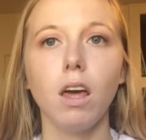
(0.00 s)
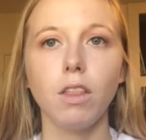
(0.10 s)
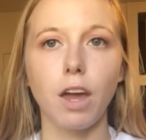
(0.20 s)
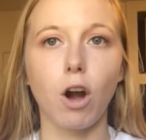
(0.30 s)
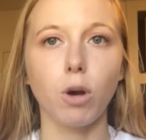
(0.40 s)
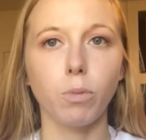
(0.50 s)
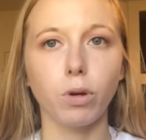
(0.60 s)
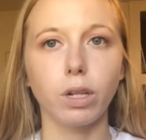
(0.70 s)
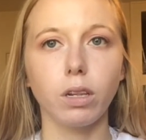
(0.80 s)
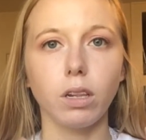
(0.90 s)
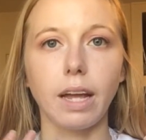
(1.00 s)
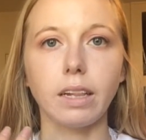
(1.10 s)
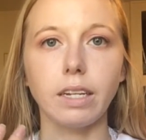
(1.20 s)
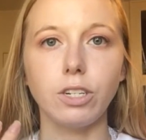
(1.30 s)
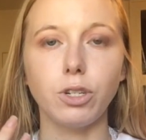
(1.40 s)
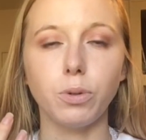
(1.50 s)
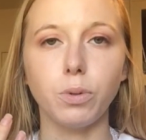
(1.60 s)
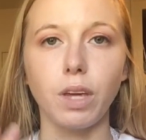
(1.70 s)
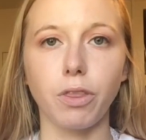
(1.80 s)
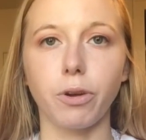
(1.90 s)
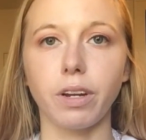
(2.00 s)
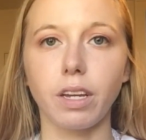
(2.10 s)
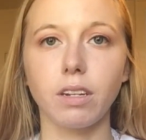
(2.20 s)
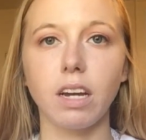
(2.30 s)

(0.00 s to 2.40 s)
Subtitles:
They are more likely to get their